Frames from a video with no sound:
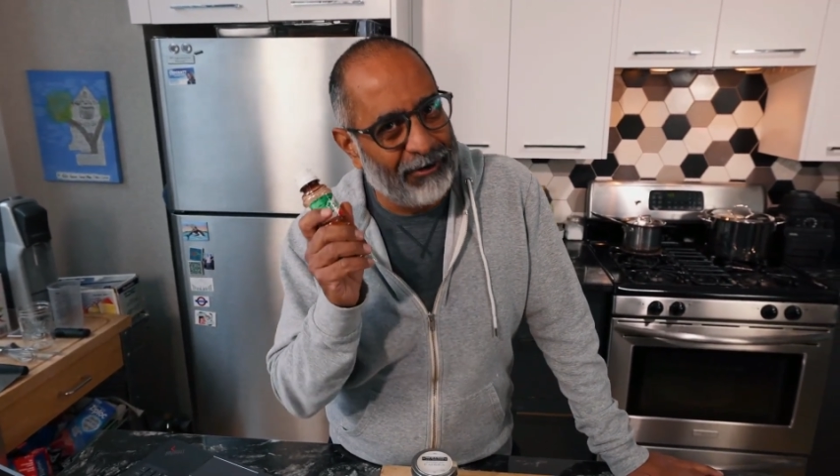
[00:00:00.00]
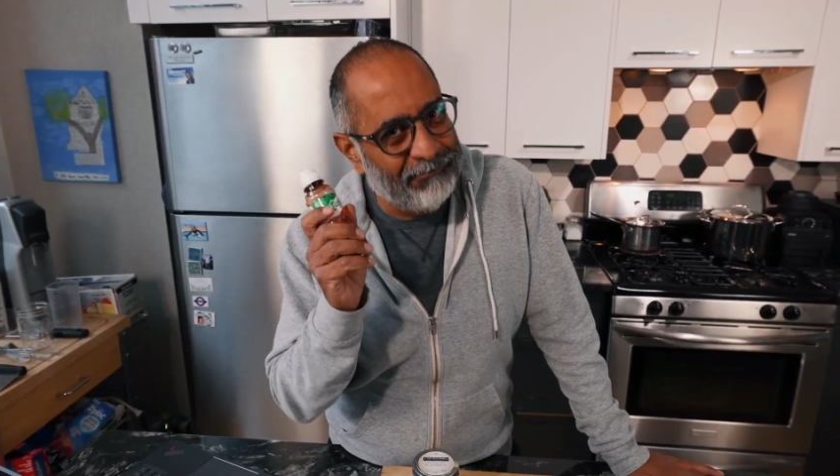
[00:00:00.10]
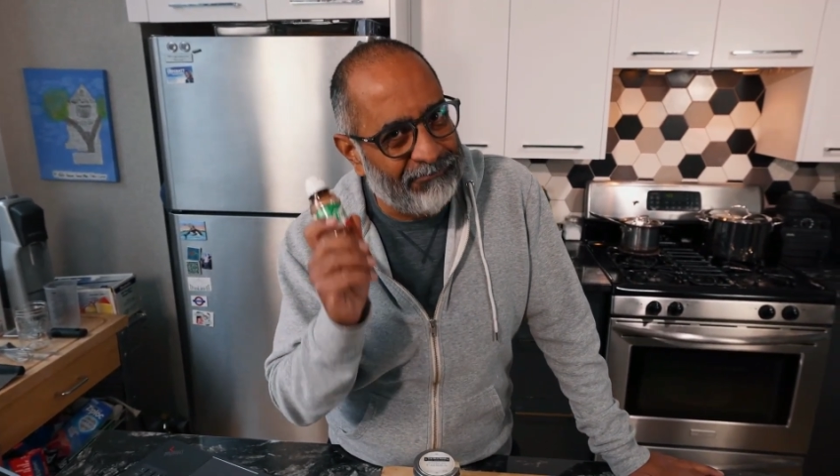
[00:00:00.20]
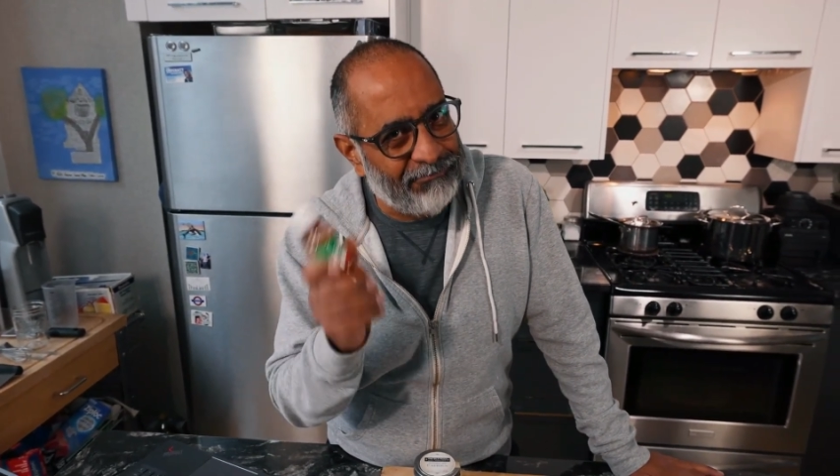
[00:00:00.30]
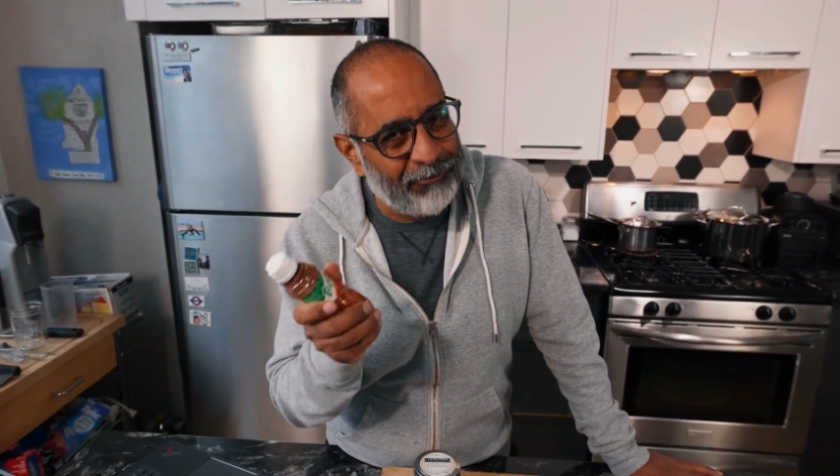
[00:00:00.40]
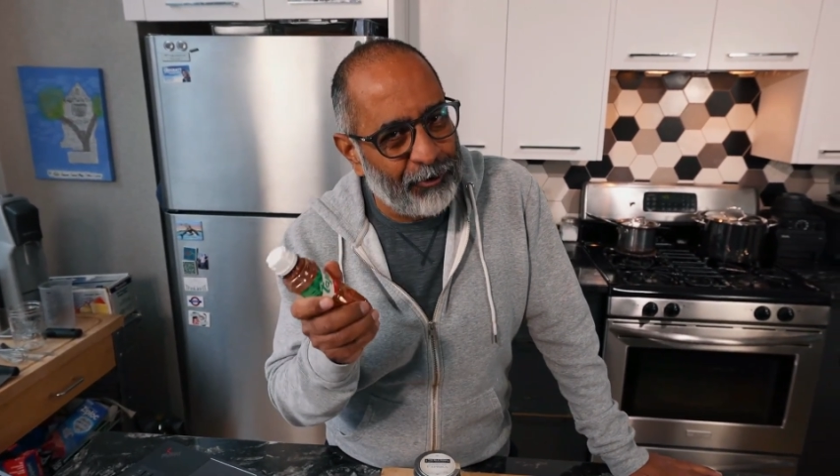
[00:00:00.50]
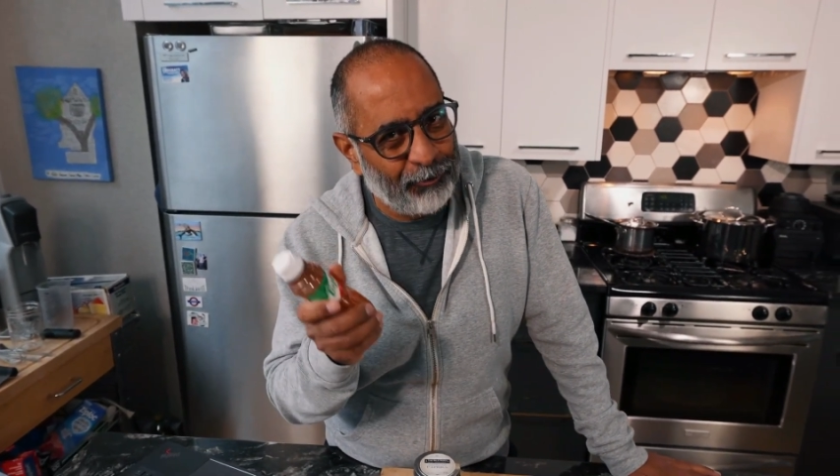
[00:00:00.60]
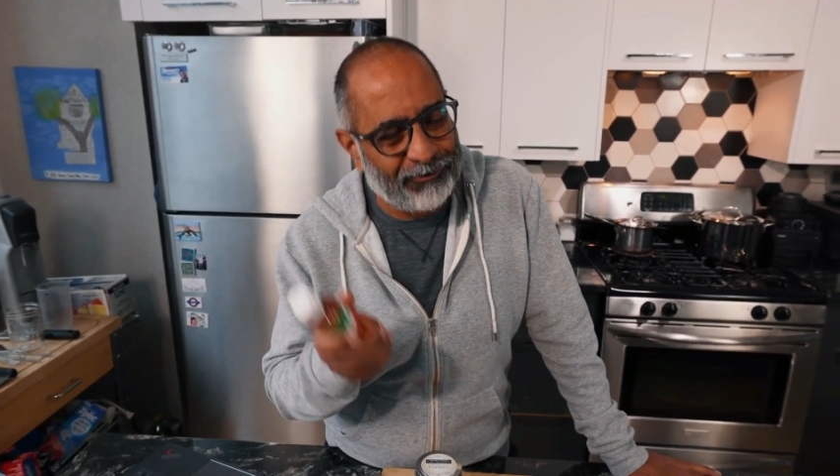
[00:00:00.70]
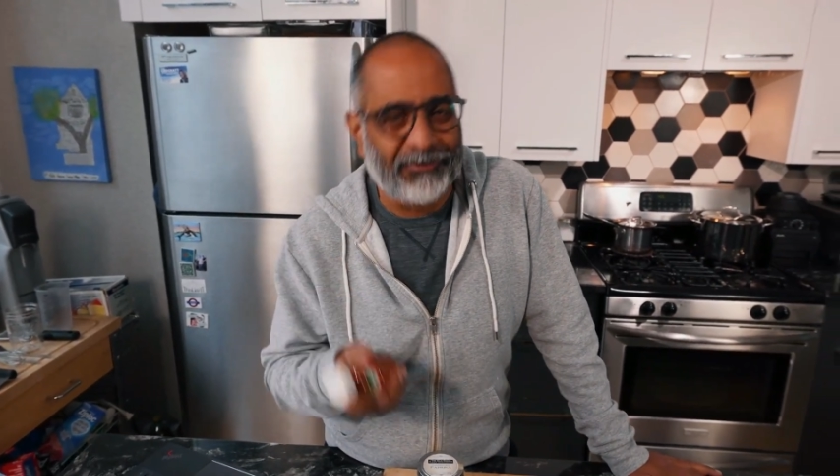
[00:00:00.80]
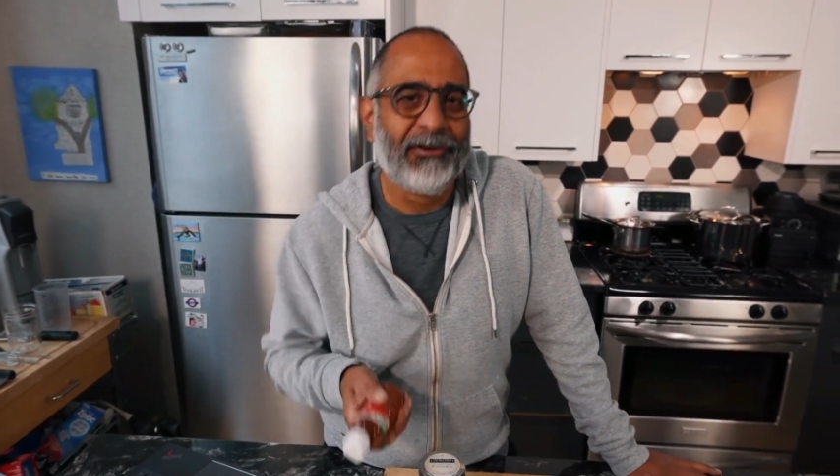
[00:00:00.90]

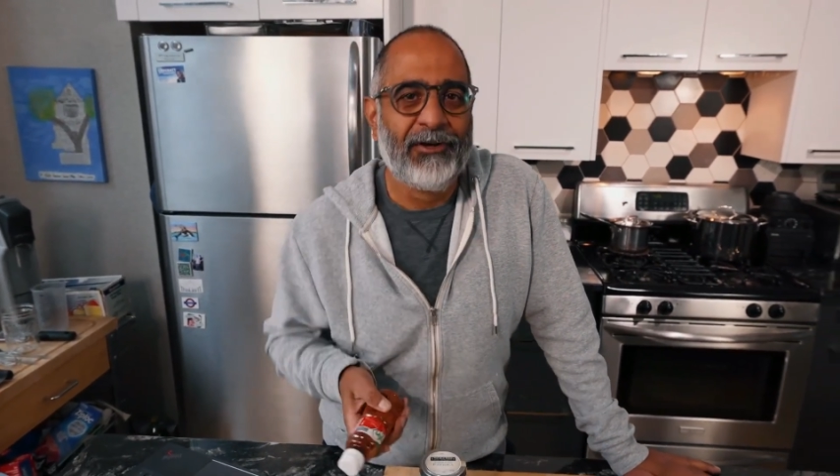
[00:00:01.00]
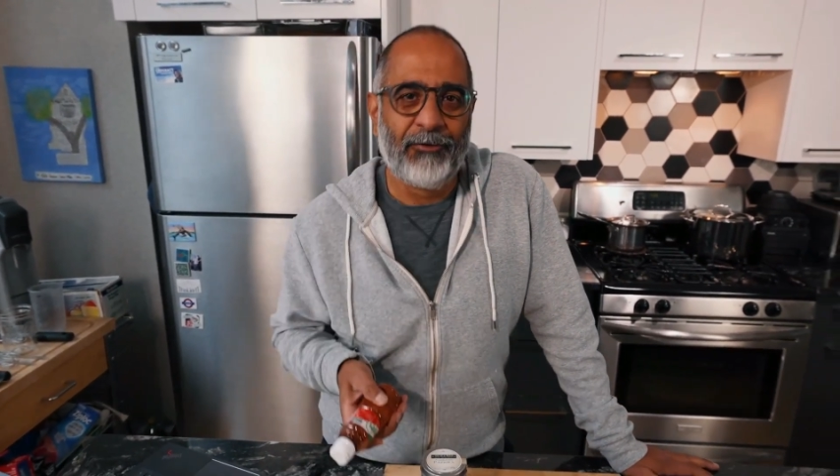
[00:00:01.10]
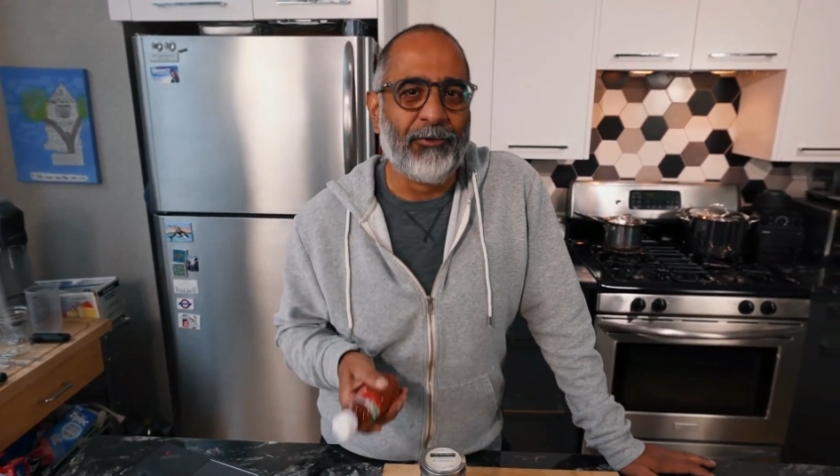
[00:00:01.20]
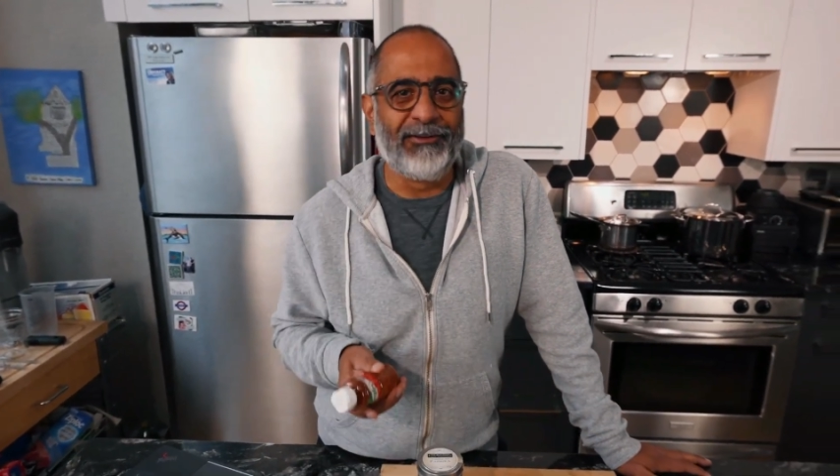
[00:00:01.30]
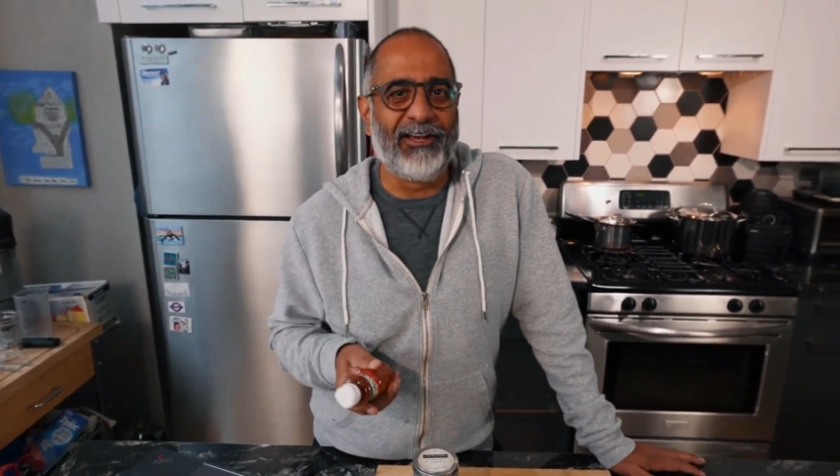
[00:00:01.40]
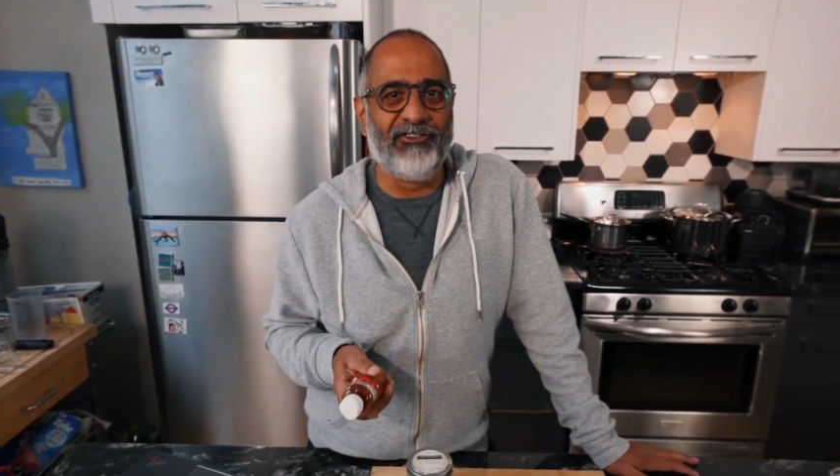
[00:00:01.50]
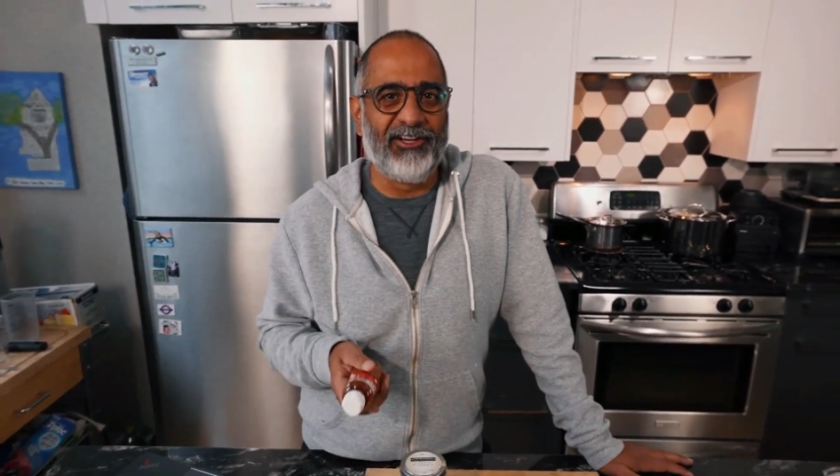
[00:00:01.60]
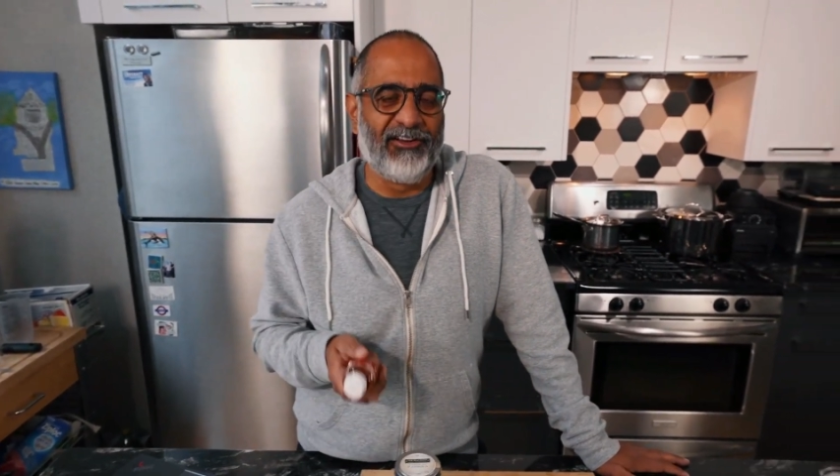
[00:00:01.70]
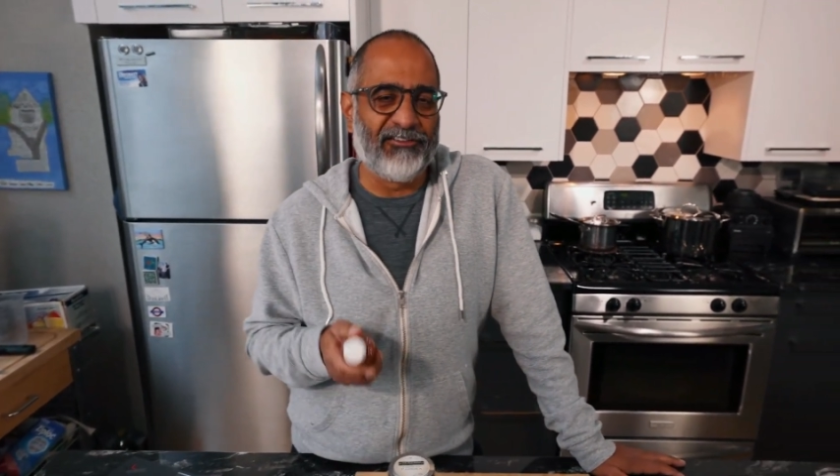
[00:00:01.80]
fruit with Tagine.